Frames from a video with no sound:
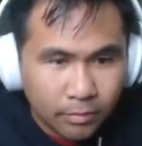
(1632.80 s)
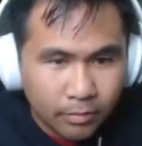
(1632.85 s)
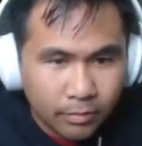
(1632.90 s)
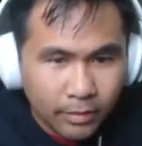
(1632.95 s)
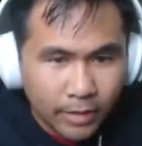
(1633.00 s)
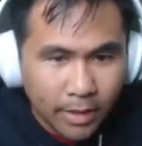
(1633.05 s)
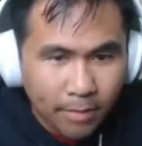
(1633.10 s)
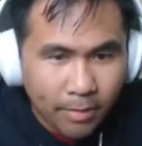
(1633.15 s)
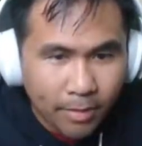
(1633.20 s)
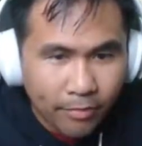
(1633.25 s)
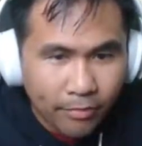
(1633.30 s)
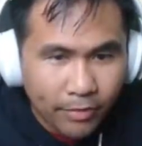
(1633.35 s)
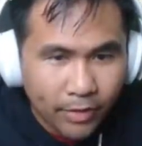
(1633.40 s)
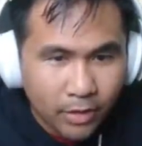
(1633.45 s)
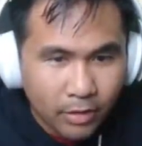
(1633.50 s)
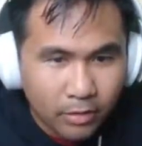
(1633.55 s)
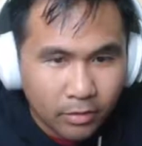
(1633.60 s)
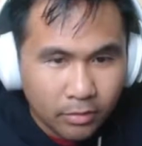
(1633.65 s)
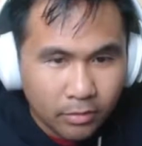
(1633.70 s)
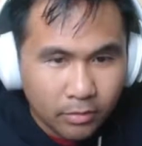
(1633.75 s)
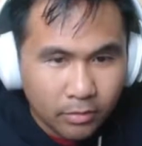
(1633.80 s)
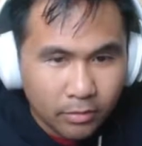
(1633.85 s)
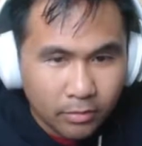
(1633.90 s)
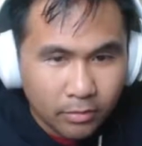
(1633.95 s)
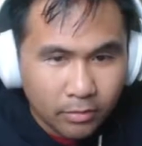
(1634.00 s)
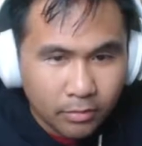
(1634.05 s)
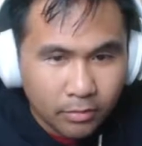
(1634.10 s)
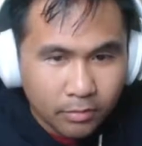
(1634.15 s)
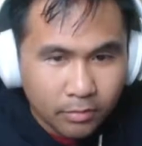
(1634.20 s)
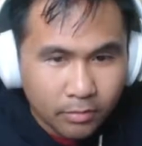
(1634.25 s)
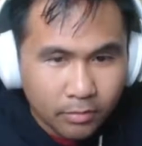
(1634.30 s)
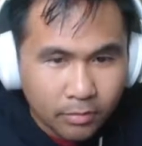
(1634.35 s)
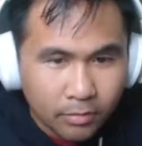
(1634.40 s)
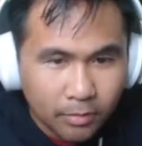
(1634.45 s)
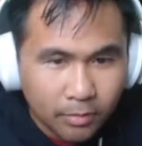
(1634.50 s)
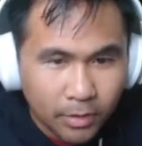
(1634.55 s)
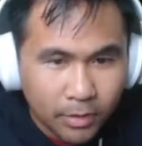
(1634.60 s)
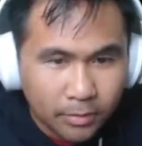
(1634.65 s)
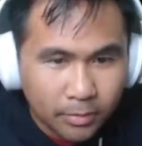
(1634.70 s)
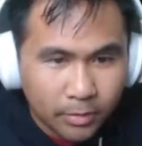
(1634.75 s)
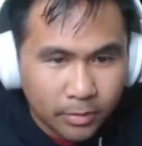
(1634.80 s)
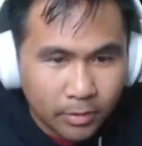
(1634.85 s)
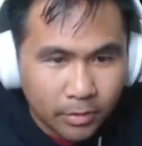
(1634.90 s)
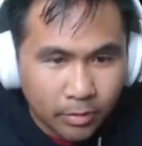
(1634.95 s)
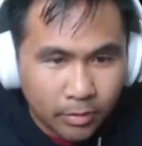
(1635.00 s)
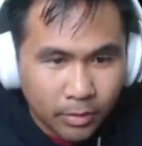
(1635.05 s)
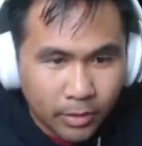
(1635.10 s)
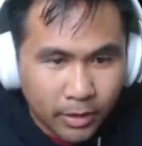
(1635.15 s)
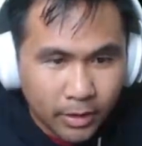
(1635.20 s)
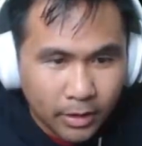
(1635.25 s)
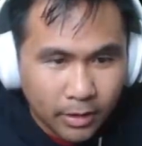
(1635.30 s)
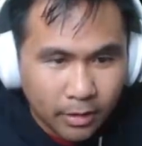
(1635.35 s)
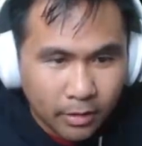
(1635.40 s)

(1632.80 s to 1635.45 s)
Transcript: Damn, I fell am I supposed to do with that?